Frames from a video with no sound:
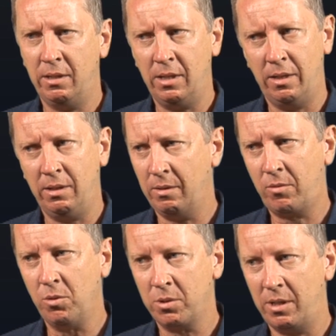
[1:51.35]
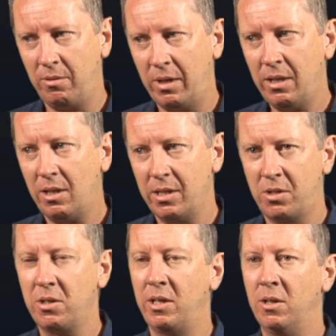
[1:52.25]
And of course he
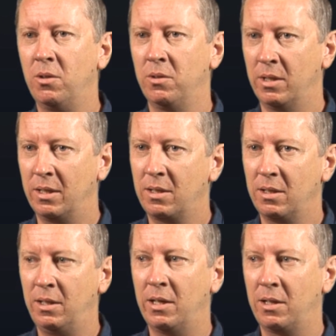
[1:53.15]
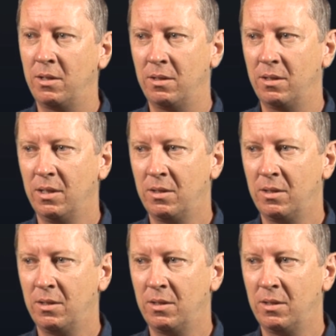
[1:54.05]
realised early on that